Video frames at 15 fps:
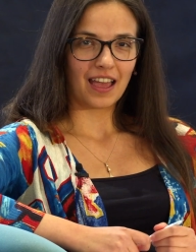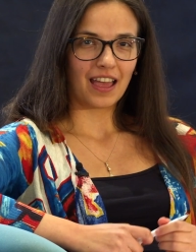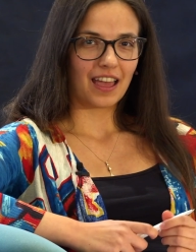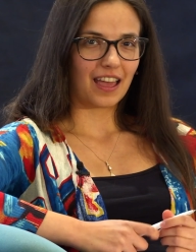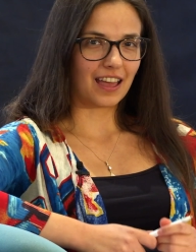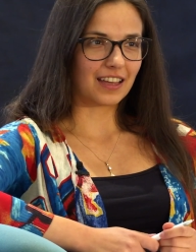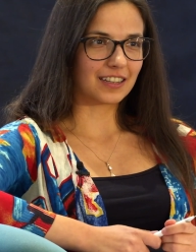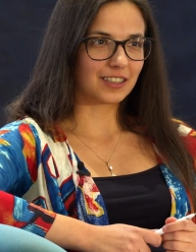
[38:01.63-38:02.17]

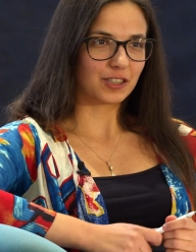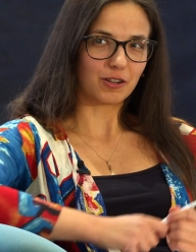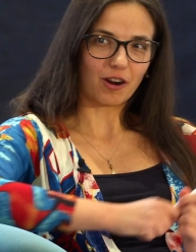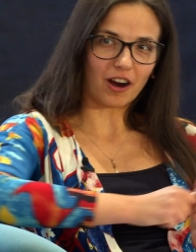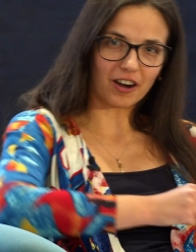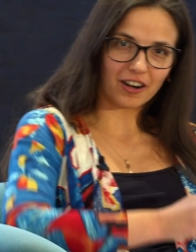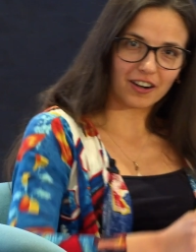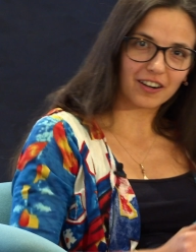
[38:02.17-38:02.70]
And to
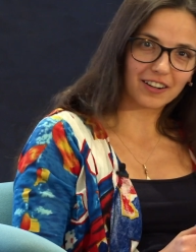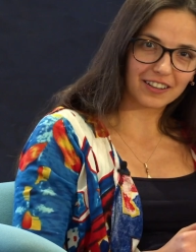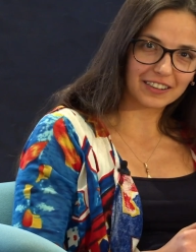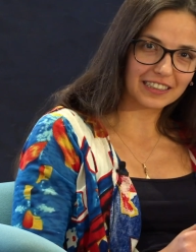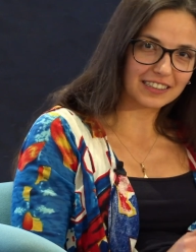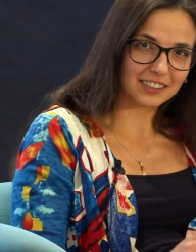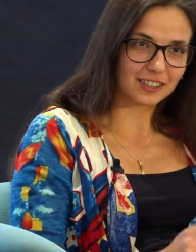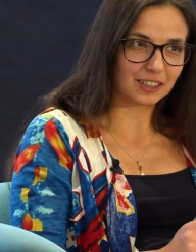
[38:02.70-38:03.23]
our
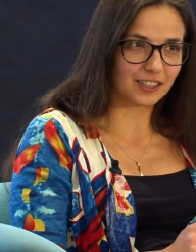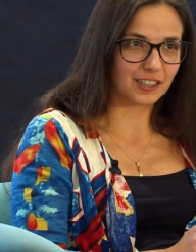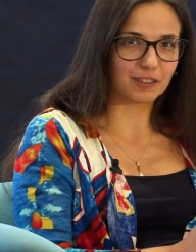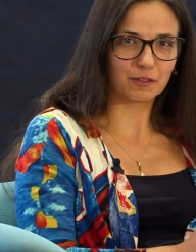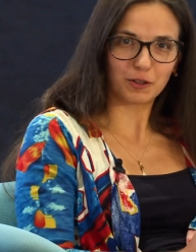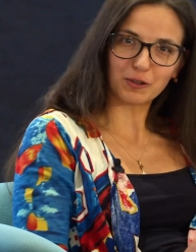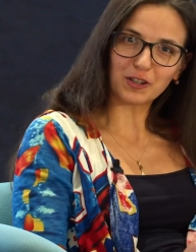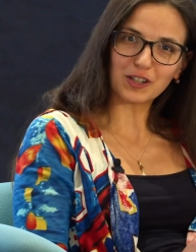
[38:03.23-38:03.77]
listeners
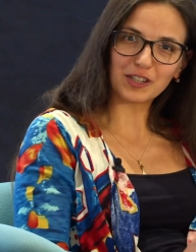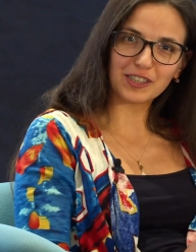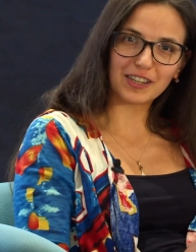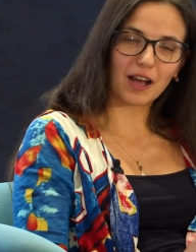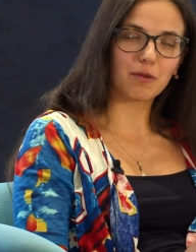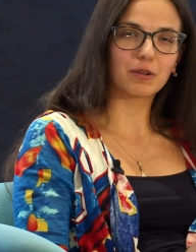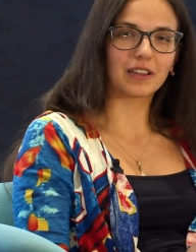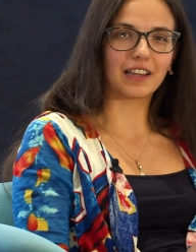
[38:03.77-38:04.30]
and
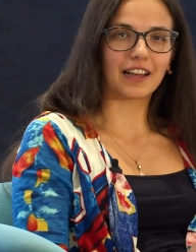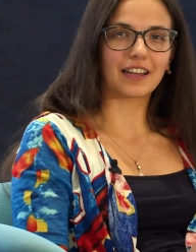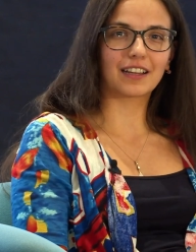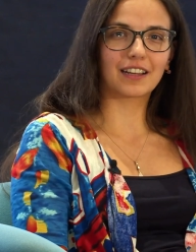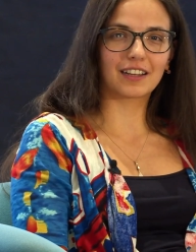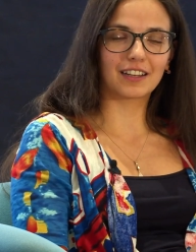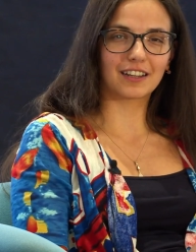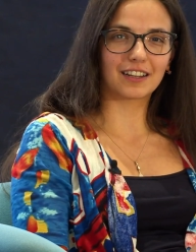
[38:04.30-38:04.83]
viewers, I would
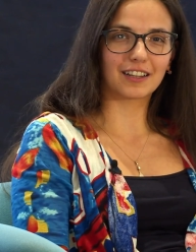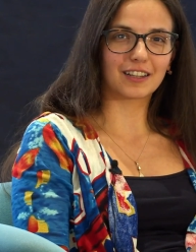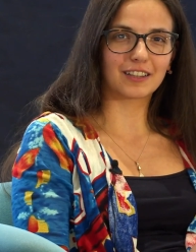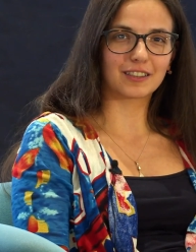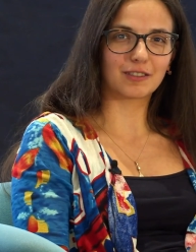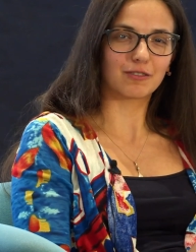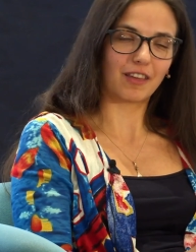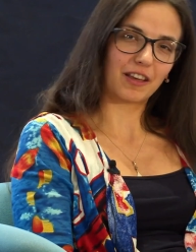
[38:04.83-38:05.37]
like
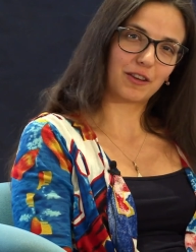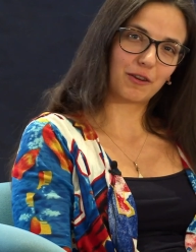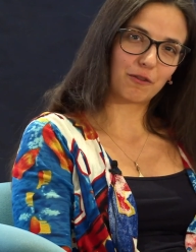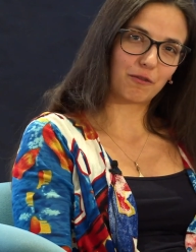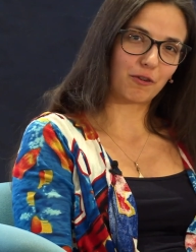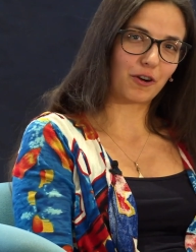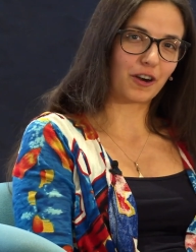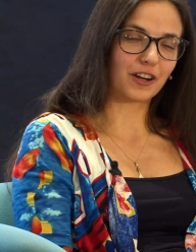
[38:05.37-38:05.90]
to thank
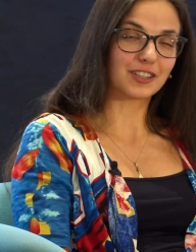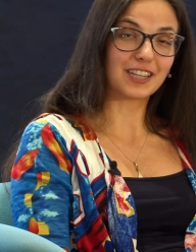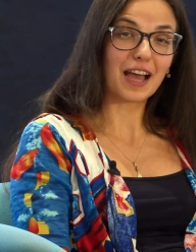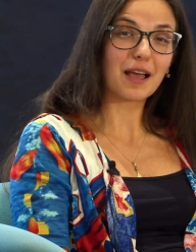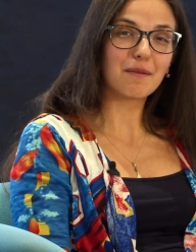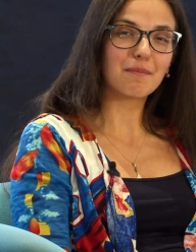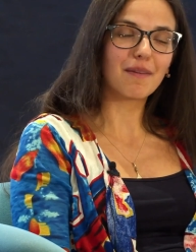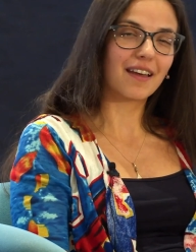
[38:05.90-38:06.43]
you for your
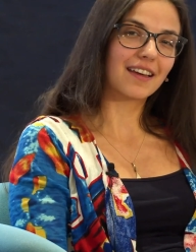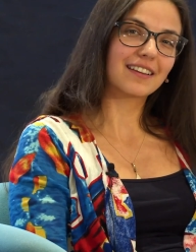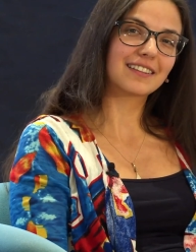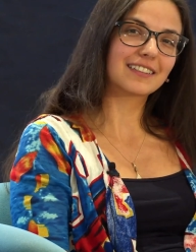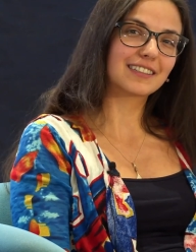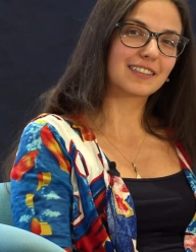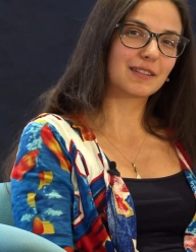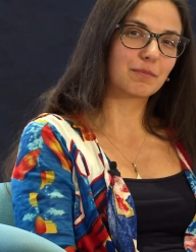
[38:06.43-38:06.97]
time,
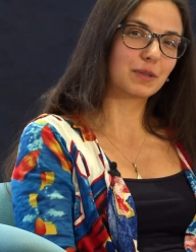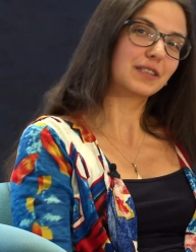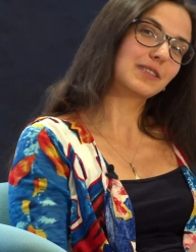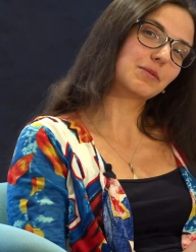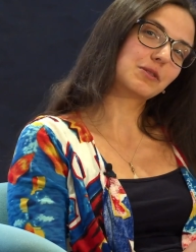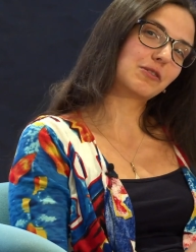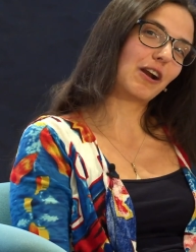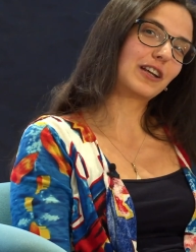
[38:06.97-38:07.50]
and please
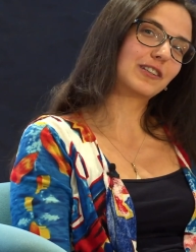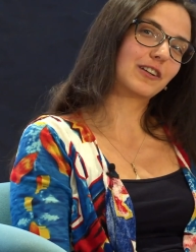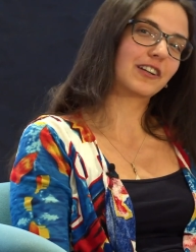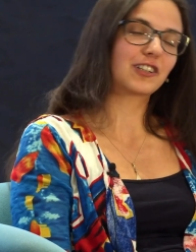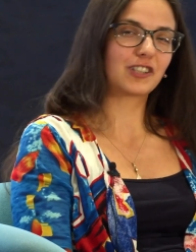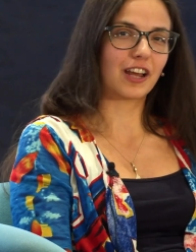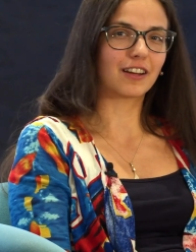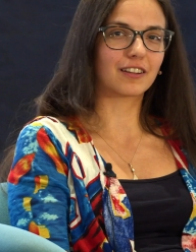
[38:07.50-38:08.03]
subscribe to
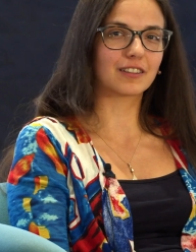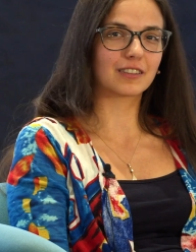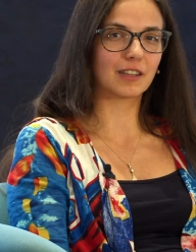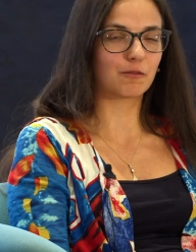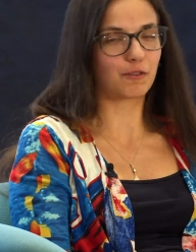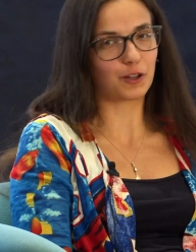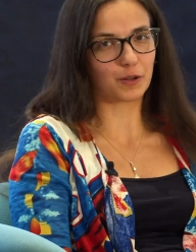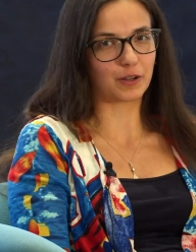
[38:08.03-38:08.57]
our channels
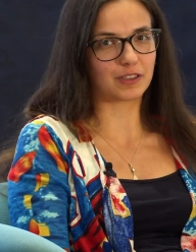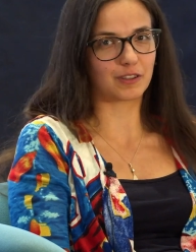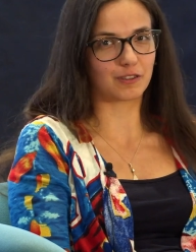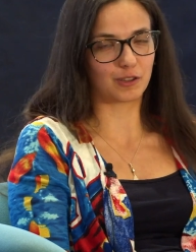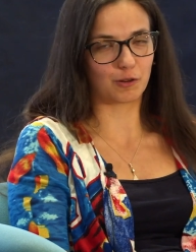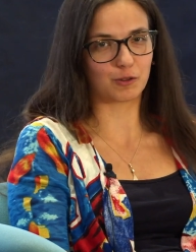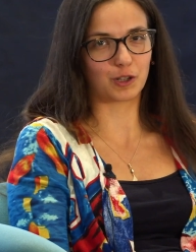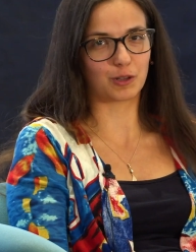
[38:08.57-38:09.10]
and follow us
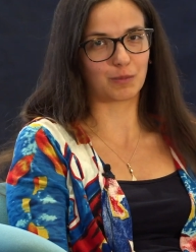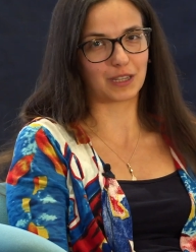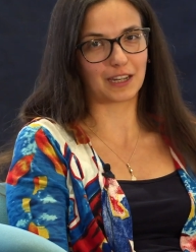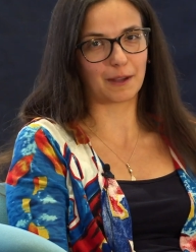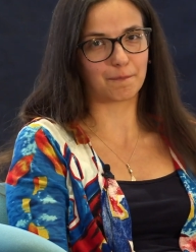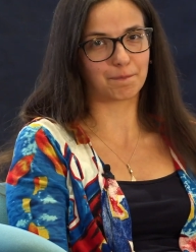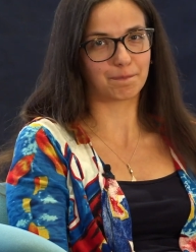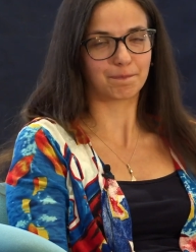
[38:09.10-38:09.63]
on social
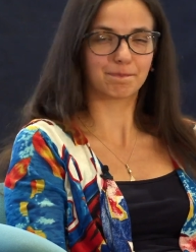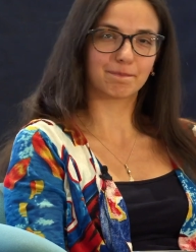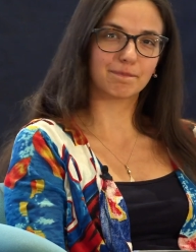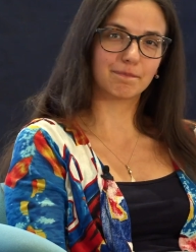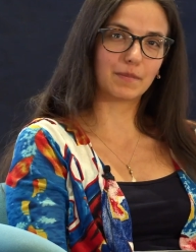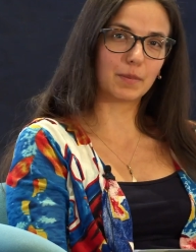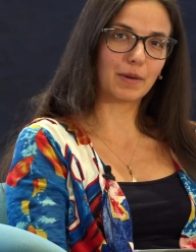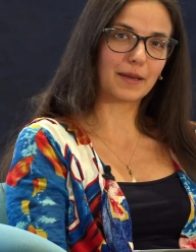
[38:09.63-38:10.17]
media.
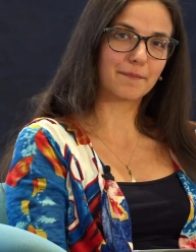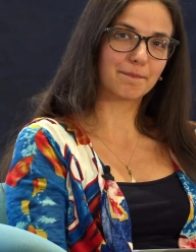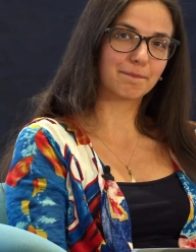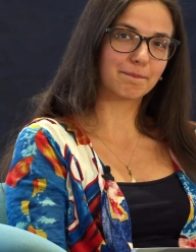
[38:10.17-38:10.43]
Bye-bye.